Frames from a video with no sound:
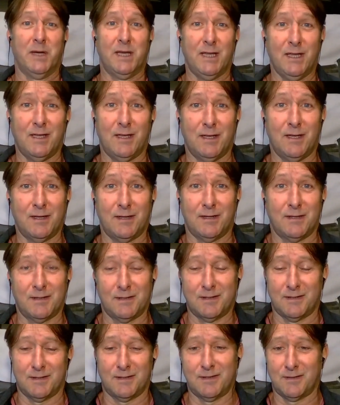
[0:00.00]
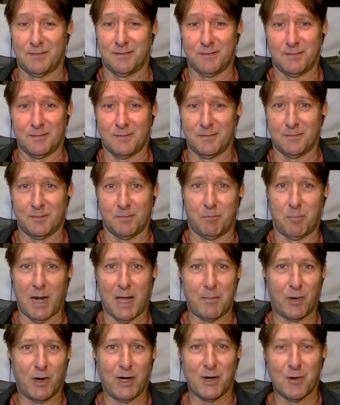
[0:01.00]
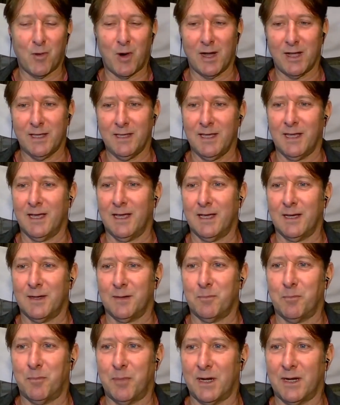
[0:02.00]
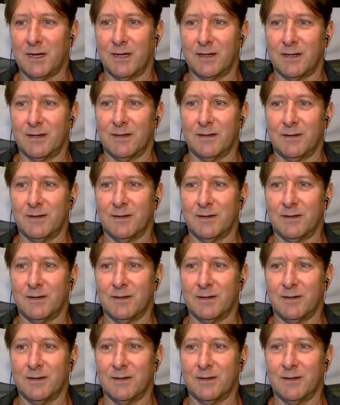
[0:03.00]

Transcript: me blabbering away, but